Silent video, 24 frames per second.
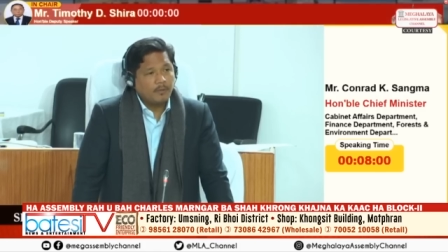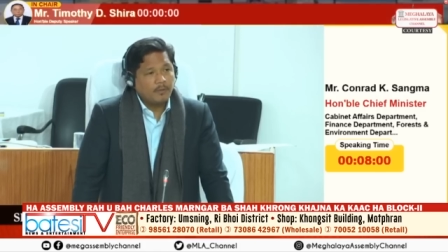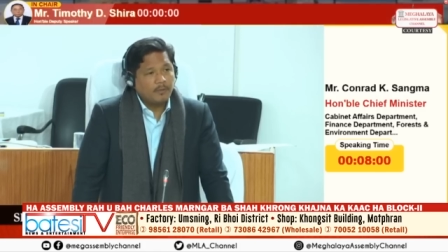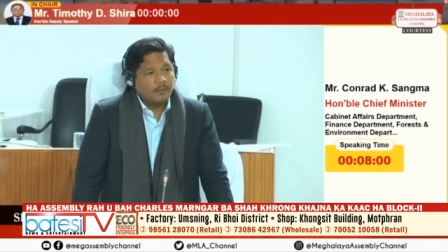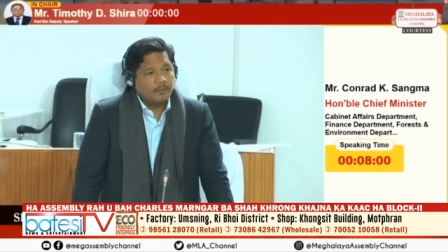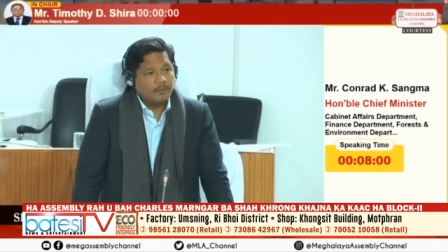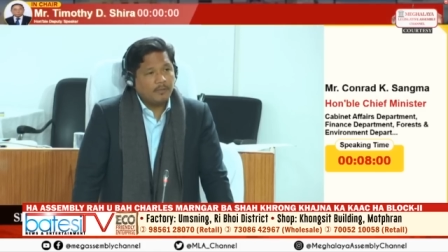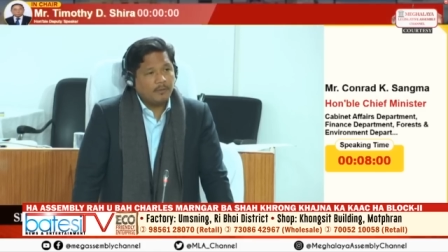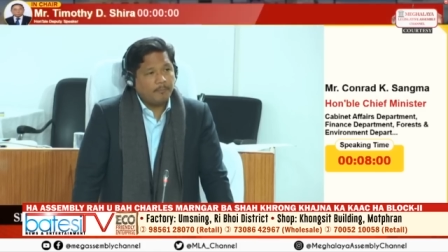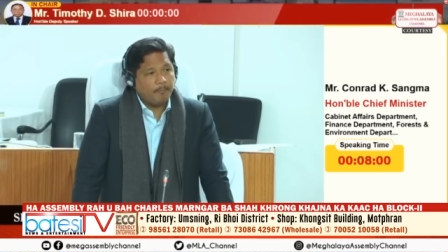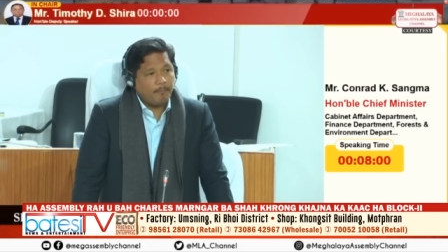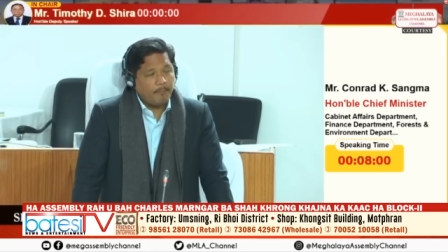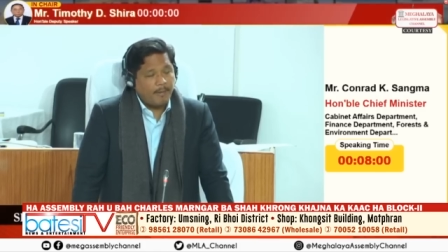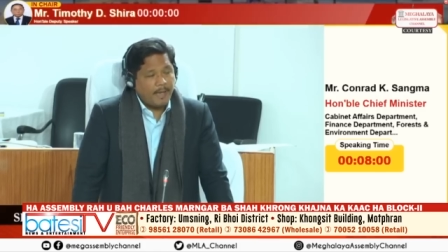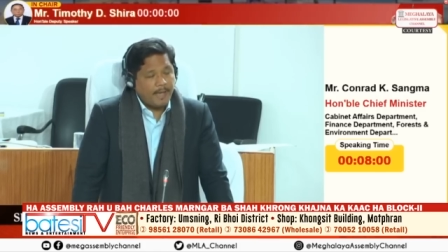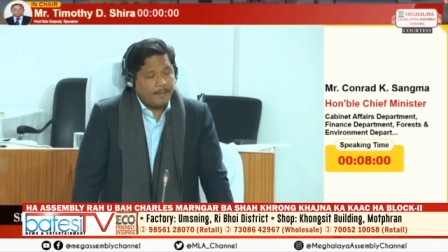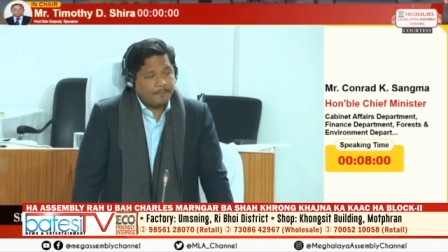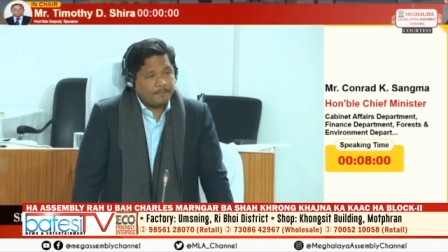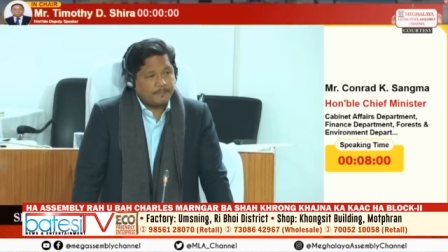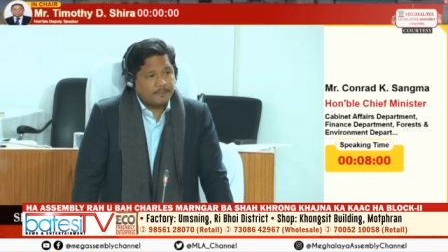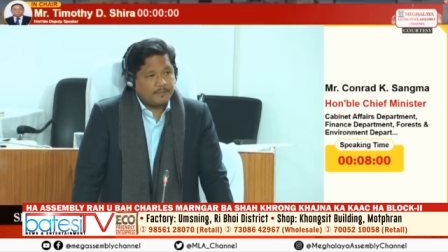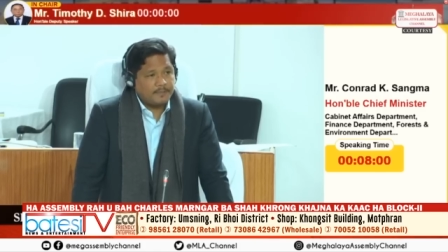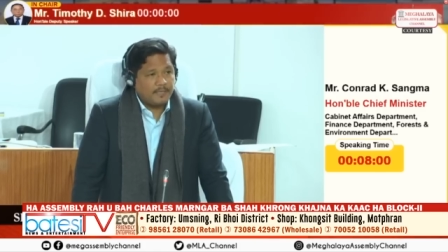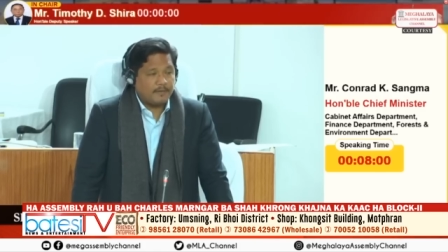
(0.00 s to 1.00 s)
the
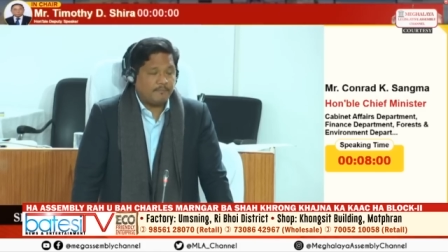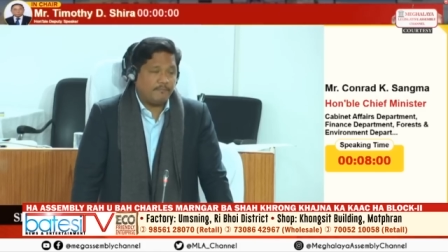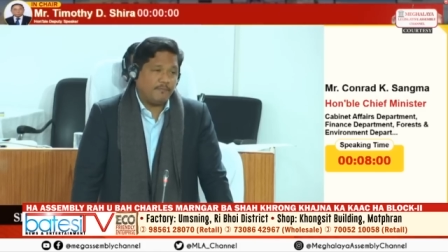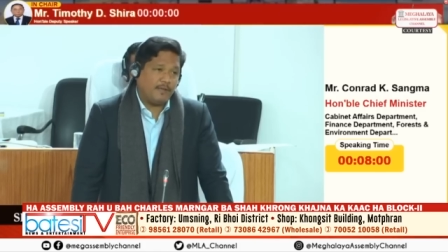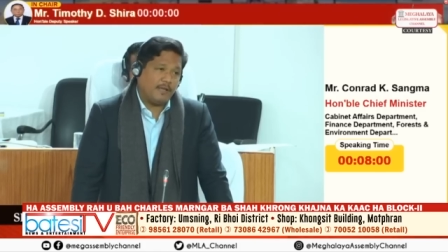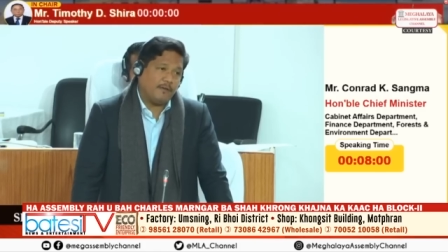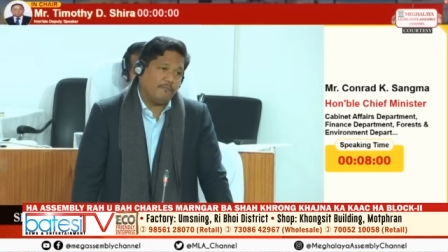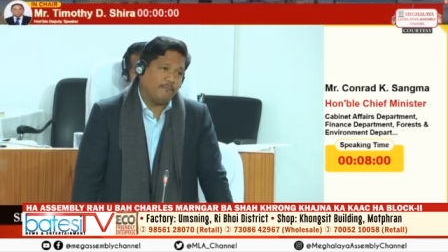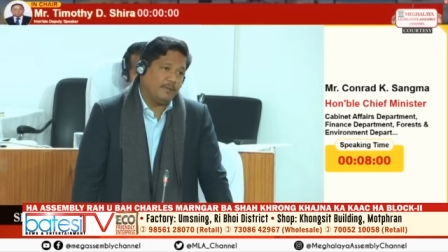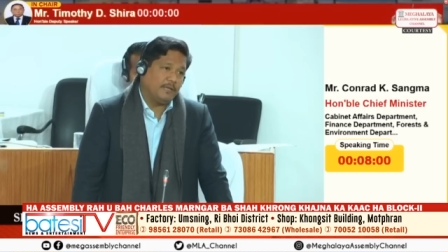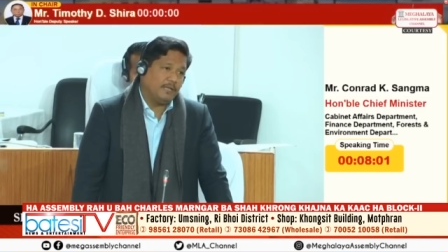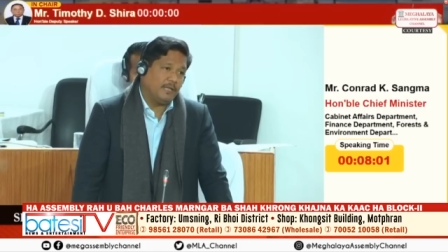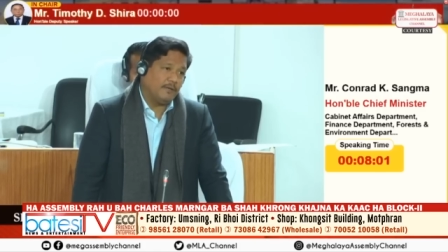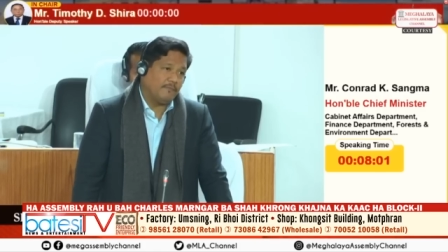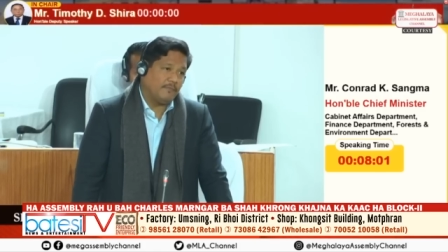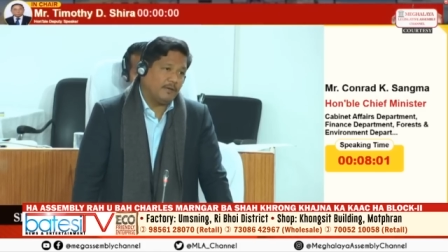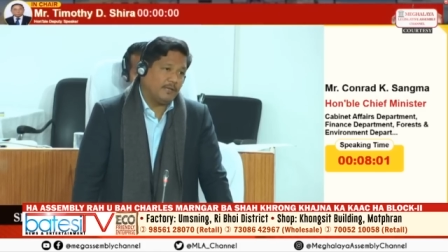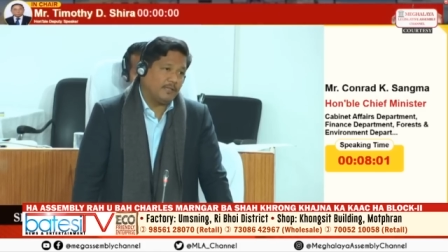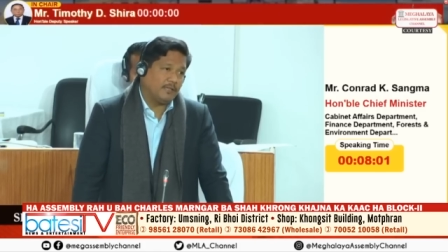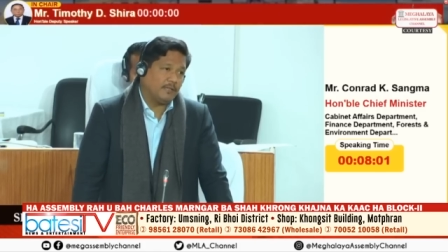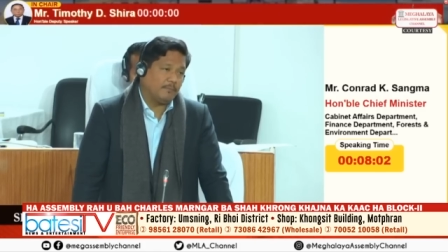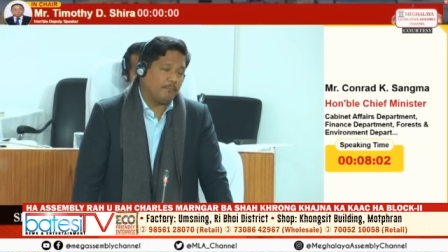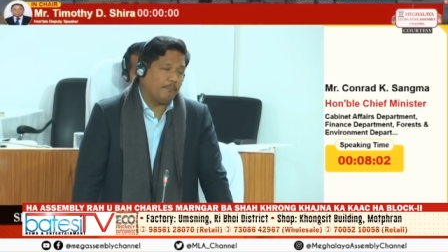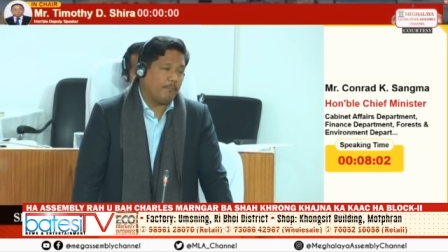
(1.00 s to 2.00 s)
maps that we have been giving
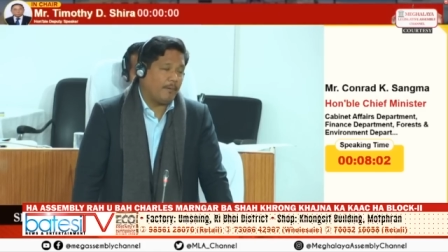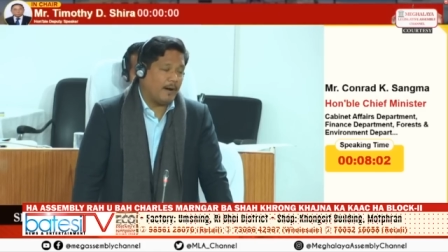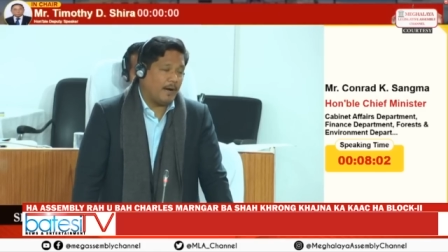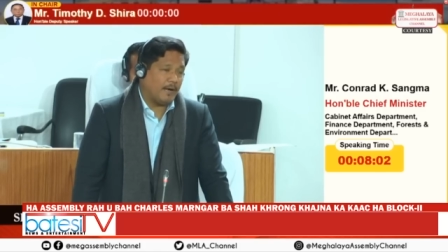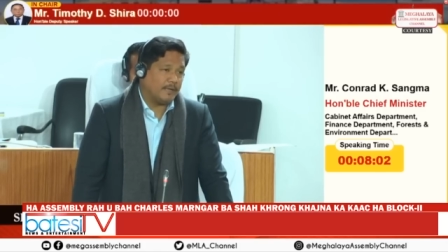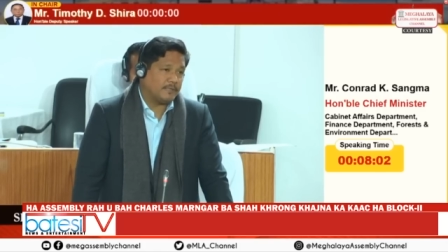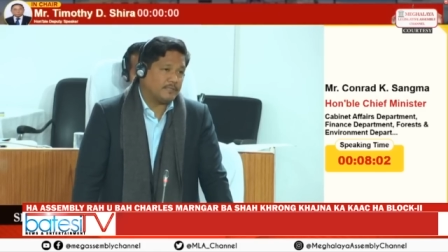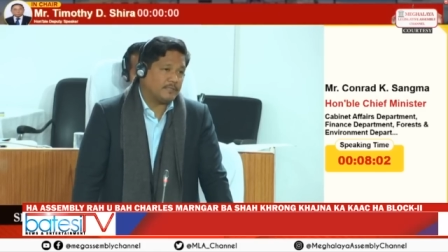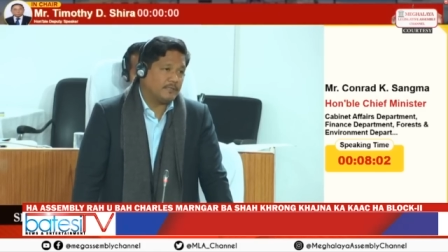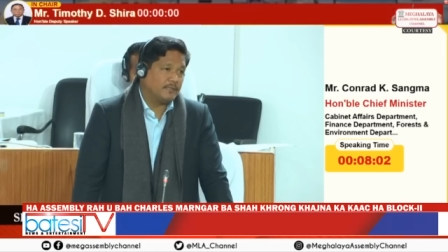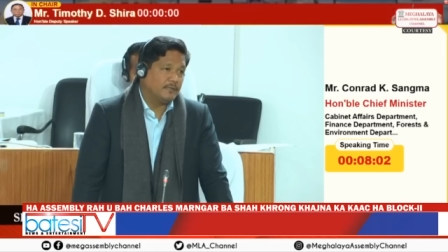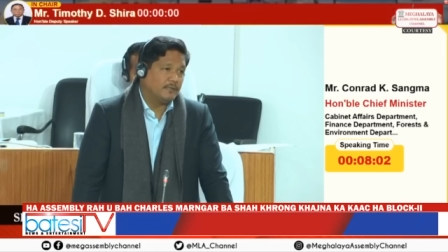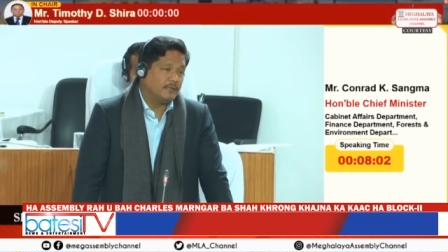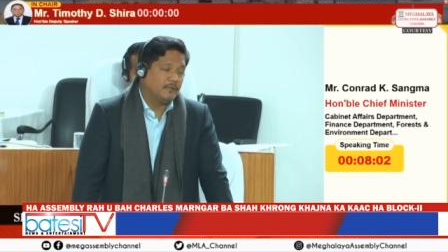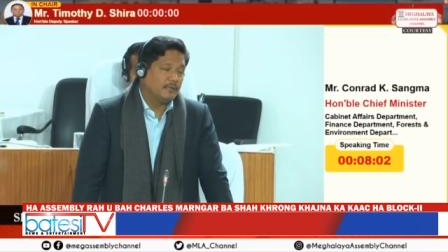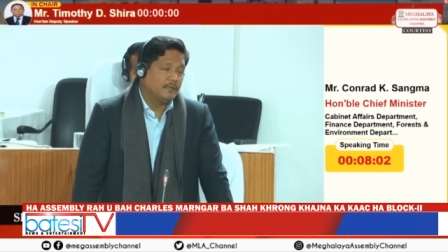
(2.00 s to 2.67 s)
in the past,